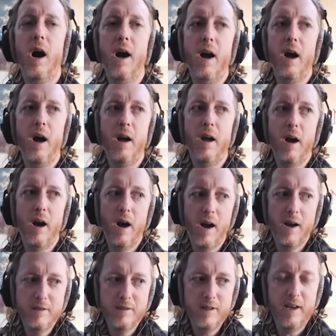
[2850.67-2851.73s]
I
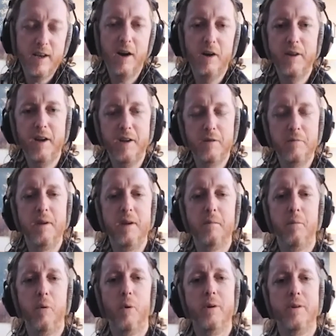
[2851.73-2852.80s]
I see how that
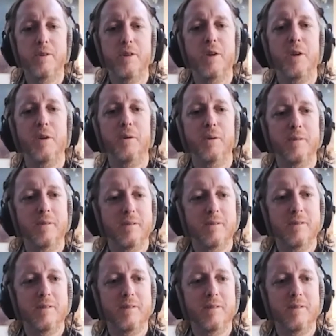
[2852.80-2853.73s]
could be important to you.